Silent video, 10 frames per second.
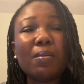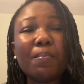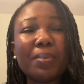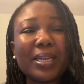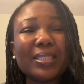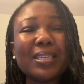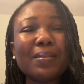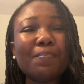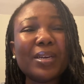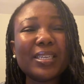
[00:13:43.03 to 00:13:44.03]
but
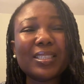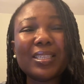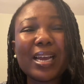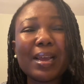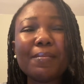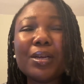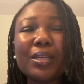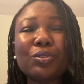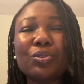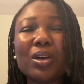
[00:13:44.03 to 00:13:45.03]
the best
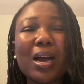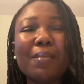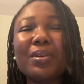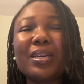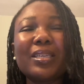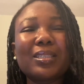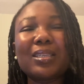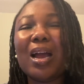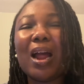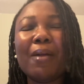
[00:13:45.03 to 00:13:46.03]
time to come is
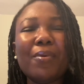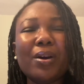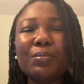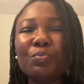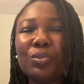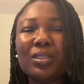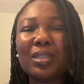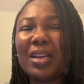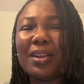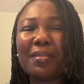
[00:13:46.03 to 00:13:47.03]
around
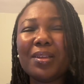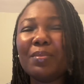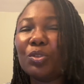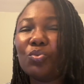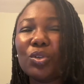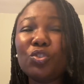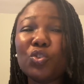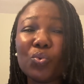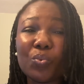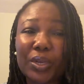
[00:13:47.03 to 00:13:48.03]
anything between
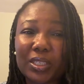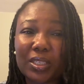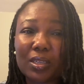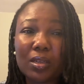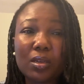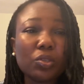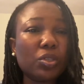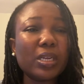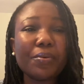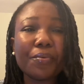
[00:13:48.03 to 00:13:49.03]
2 weeks
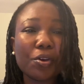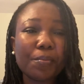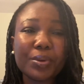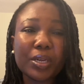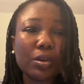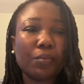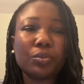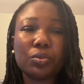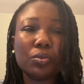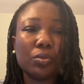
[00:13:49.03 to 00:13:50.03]
to the reopening of
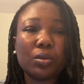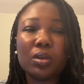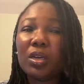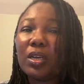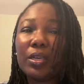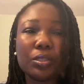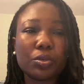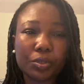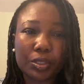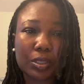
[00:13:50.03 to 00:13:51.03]
school is
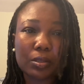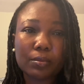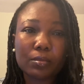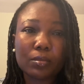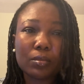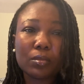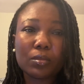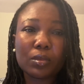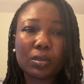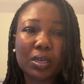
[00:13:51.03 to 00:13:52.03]
good.
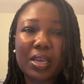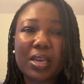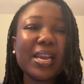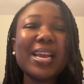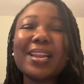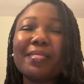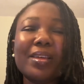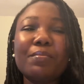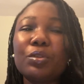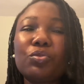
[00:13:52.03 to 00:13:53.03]
Okay,
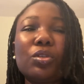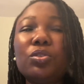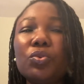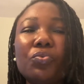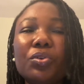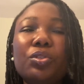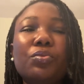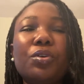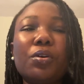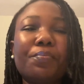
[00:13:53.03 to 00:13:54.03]
anything between 2 weeks
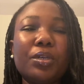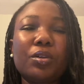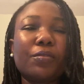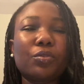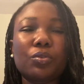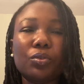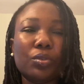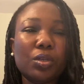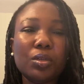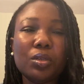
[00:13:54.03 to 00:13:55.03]
to reopening of
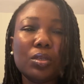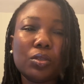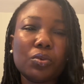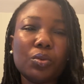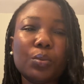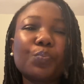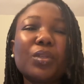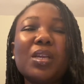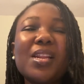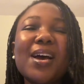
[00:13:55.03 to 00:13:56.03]
school is good.
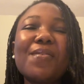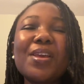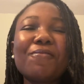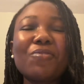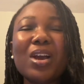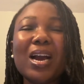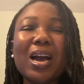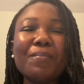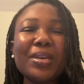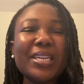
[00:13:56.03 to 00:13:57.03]
Now, if you are
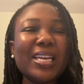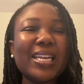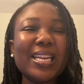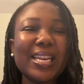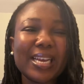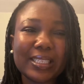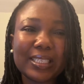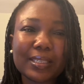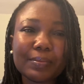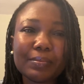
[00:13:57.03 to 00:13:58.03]
coming in late,